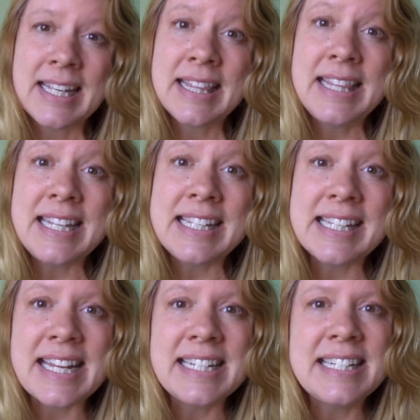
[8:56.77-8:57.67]

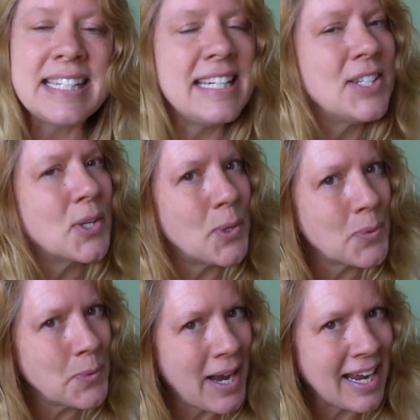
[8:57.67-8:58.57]
This sentence is
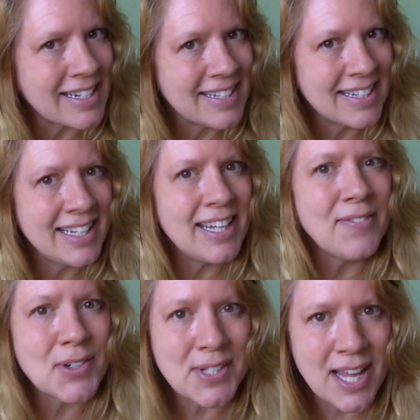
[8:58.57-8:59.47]
correct.
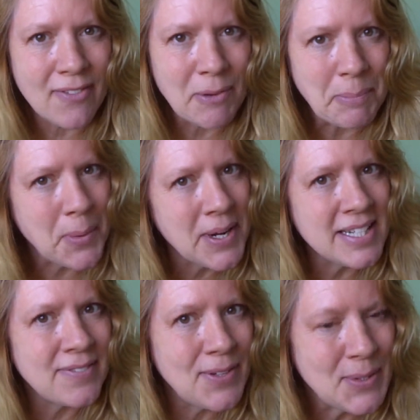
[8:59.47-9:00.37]
Give yourself a
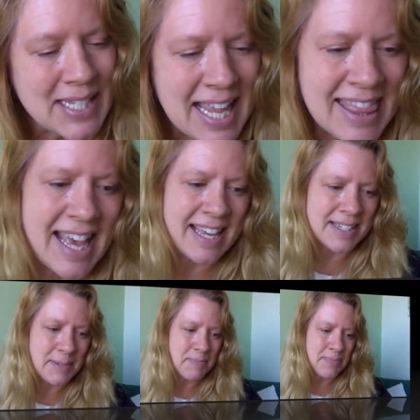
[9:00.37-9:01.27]
point if you said that.